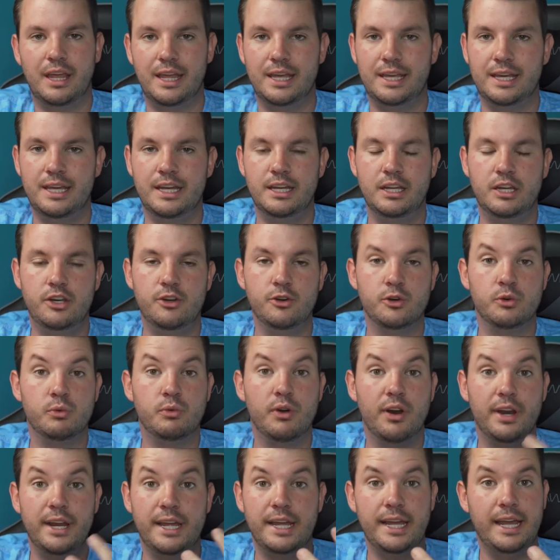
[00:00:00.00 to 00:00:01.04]
and you're
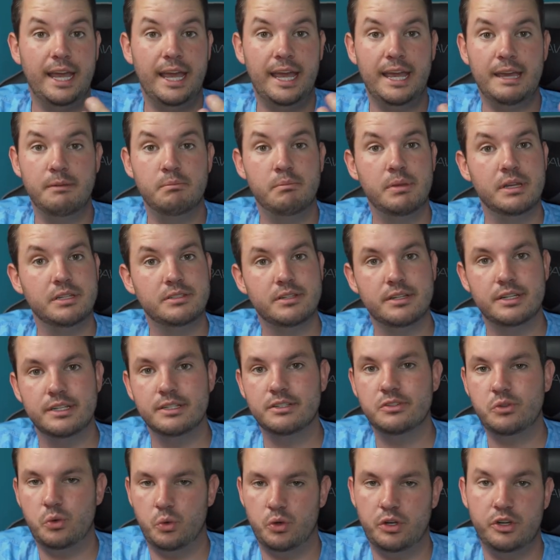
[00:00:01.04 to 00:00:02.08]
running a
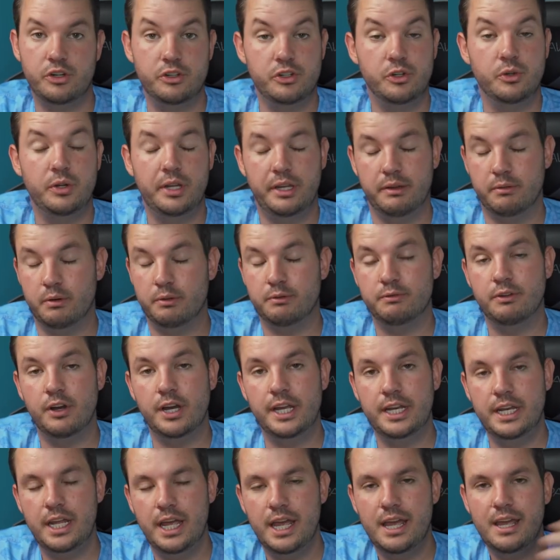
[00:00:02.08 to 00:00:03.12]
business or you're doing it for
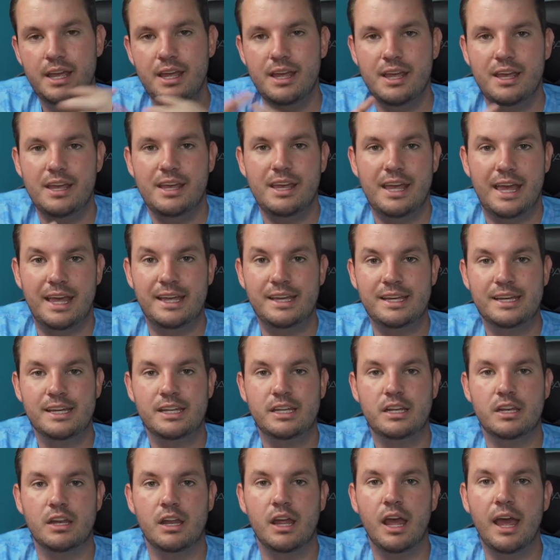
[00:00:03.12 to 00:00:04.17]
fun,
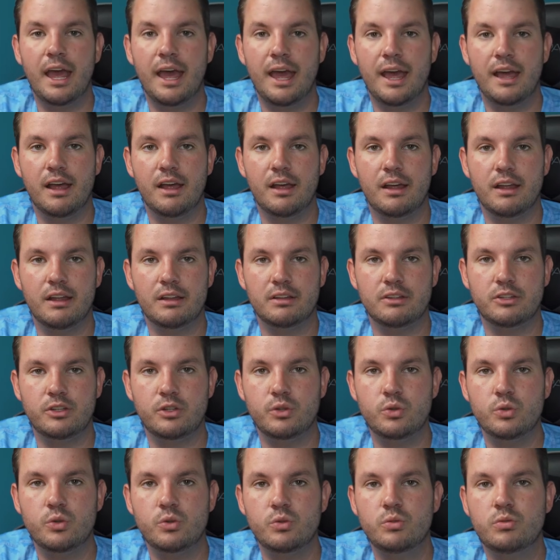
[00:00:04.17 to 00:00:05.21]
and
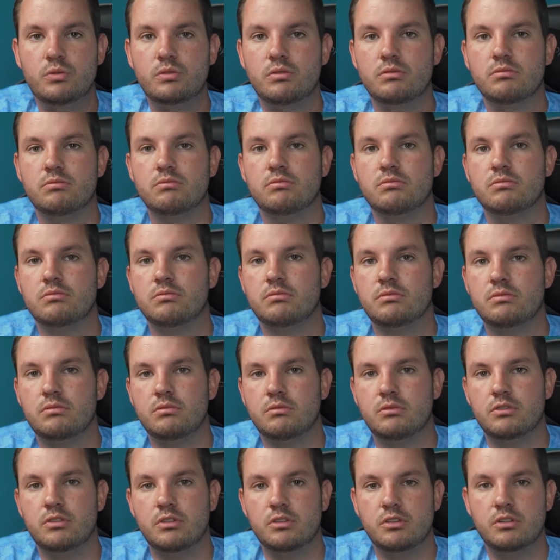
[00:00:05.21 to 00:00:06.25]
you
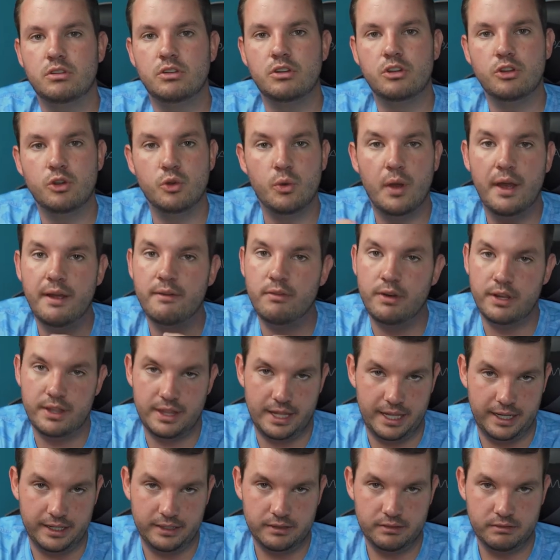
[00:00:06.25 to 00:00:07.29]
do
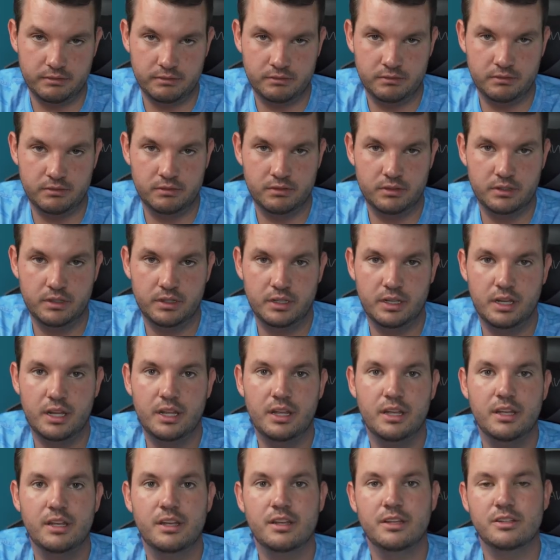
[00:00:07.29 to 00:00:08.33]
everything.
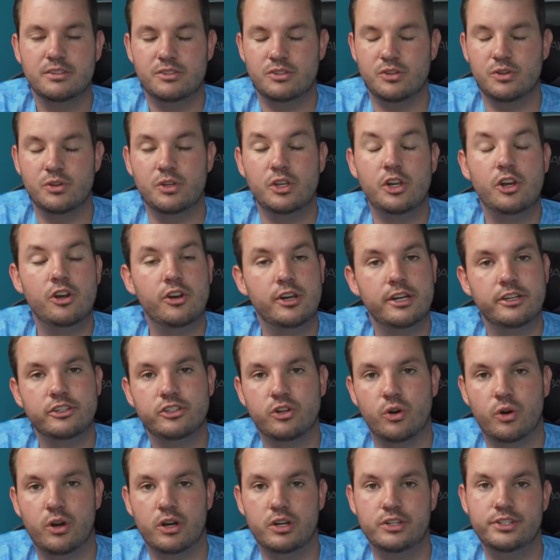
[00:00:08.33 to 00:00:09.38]
So you're in
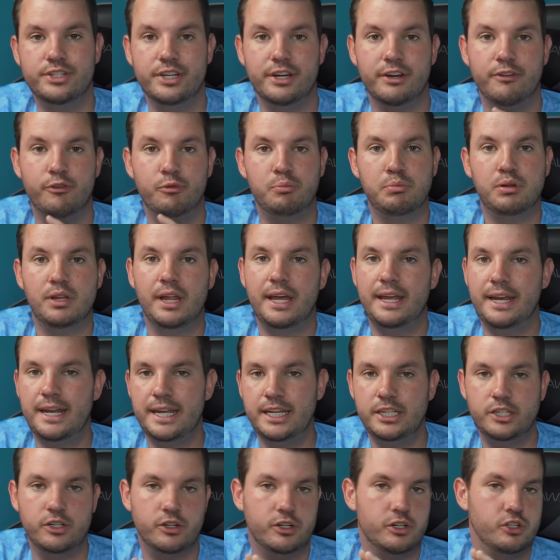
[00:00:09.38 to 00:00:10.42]
charge of
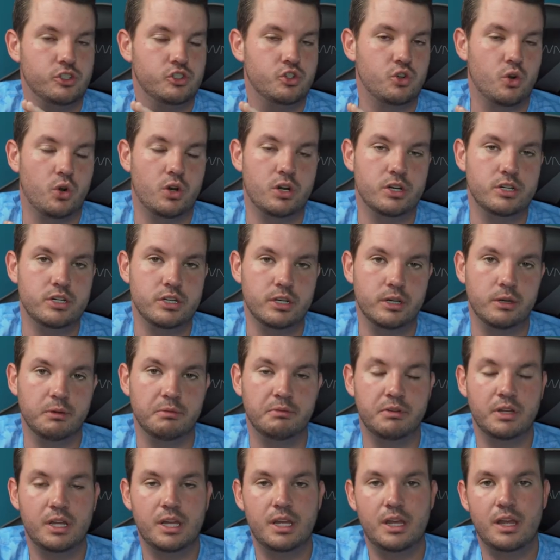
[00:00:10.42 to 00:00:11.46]
planning, you're in charge
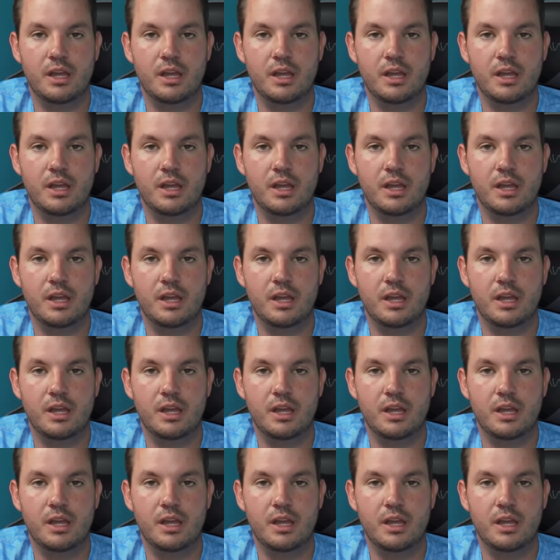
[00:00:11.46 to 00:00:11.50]
of